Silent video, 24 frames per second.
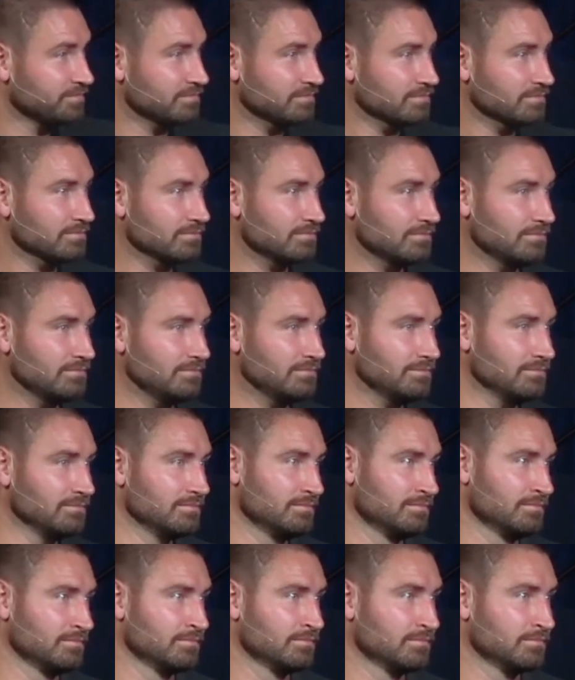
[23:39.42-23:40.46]

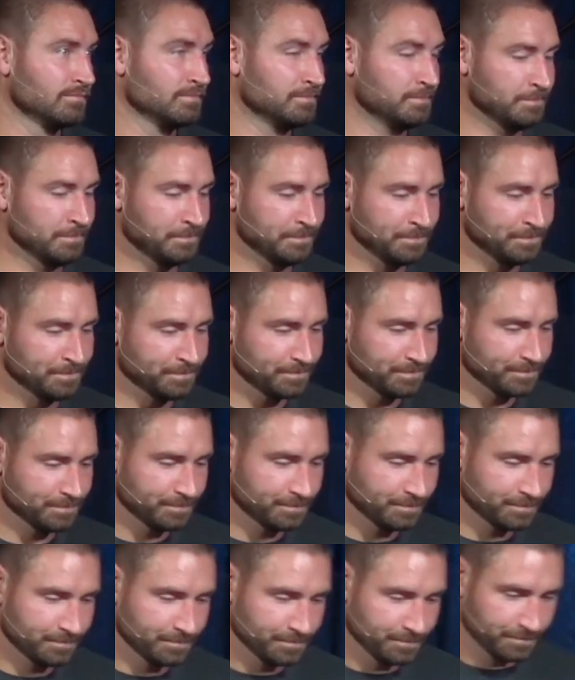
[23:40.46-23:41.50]

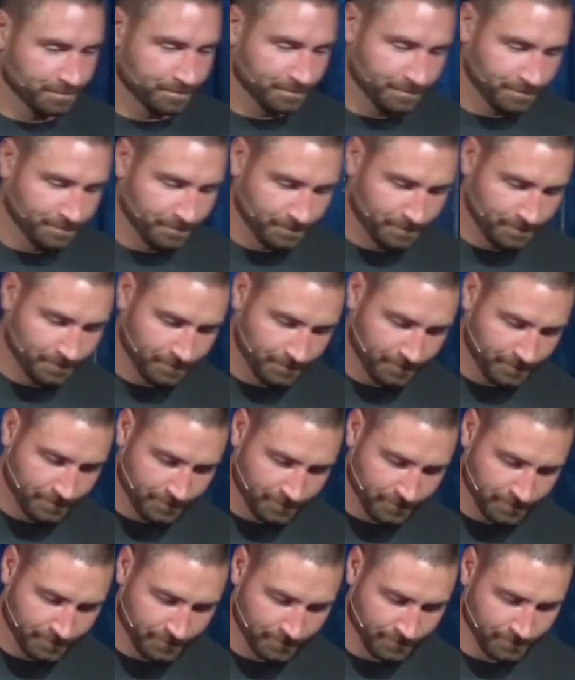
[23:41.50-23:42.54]

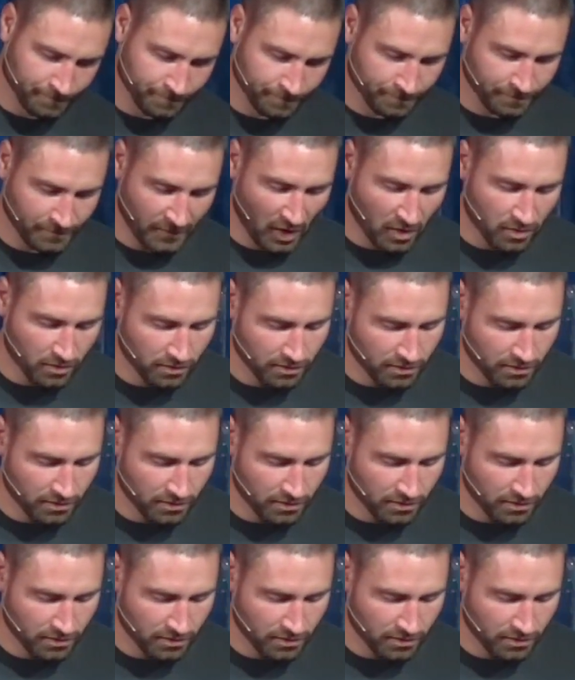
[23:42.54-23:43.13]
Nobody speaks.